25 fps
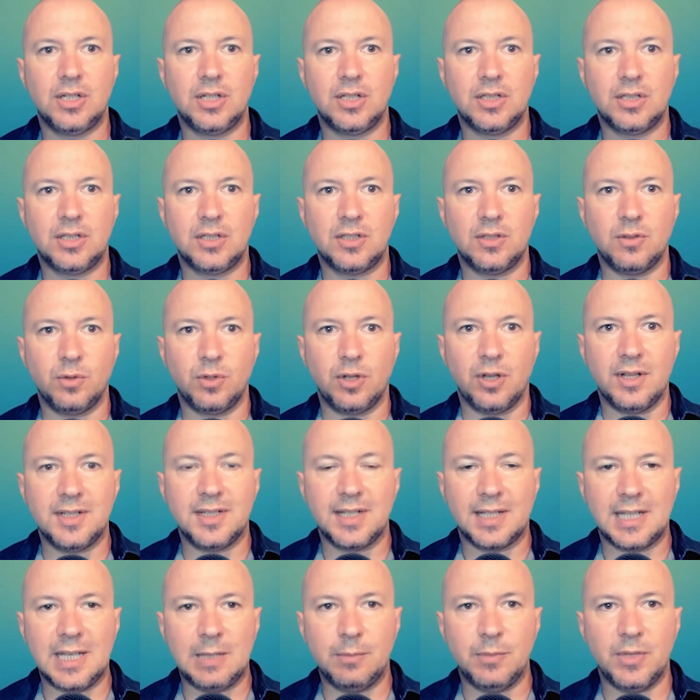So we're going
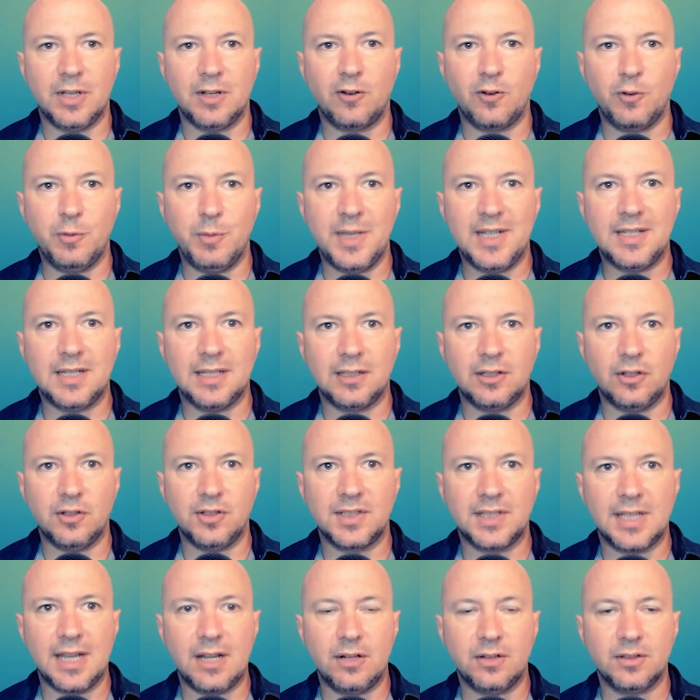to keep incrementing
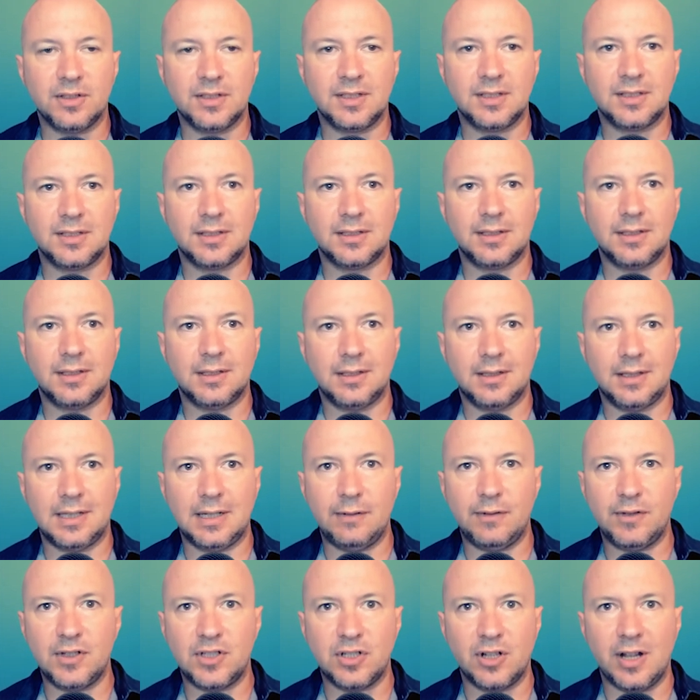those counts, and
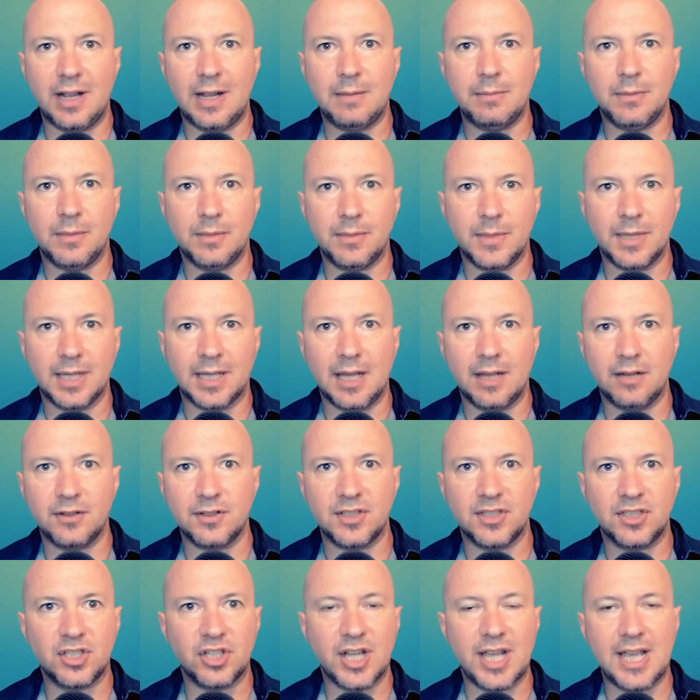every time the count
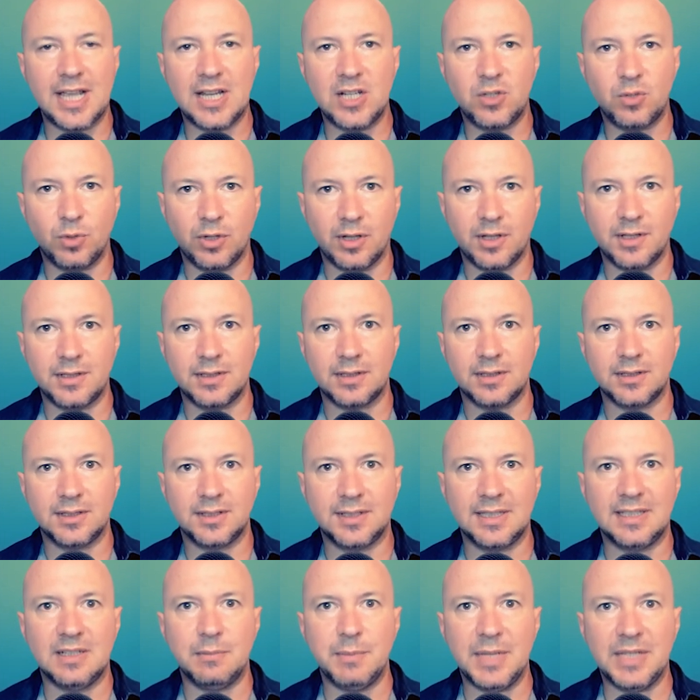has changed, we're going to
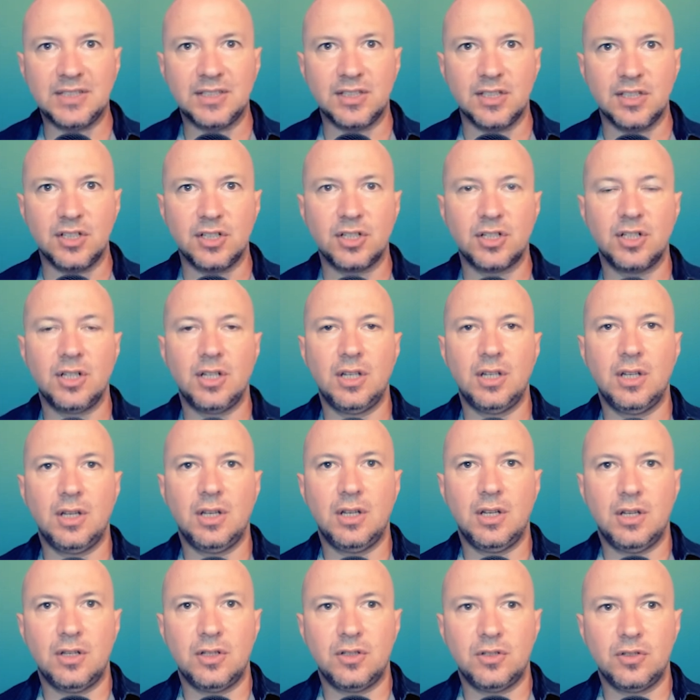send a message
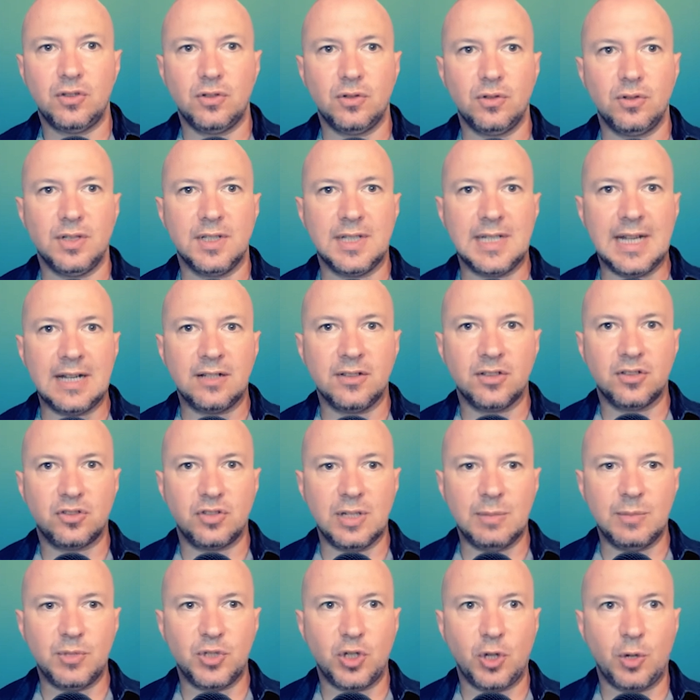to the
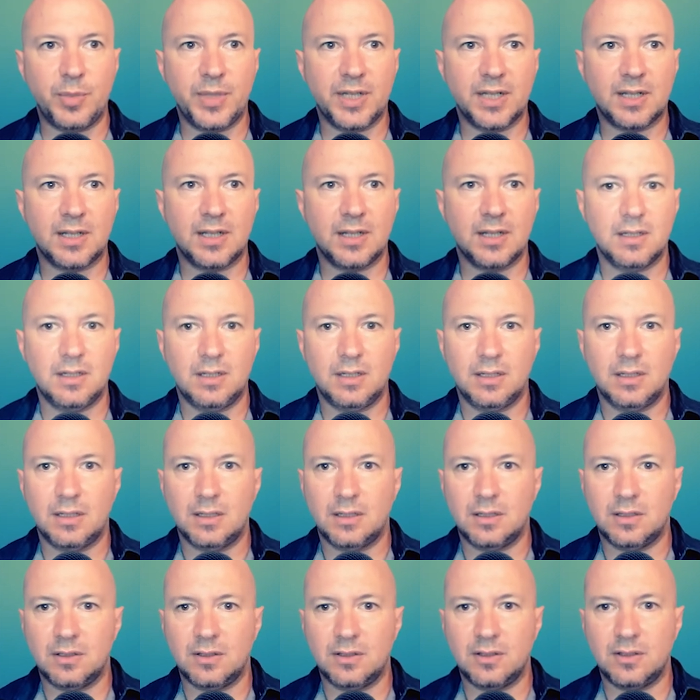downstream topic.
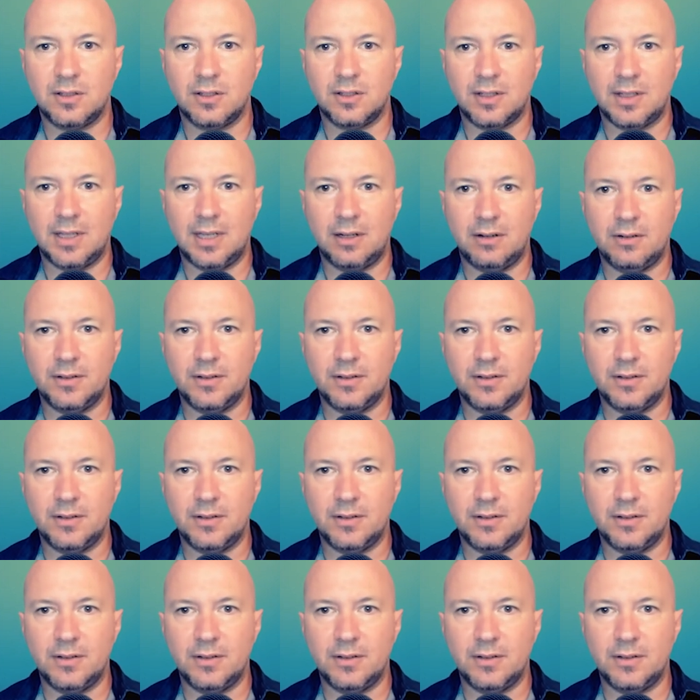So here in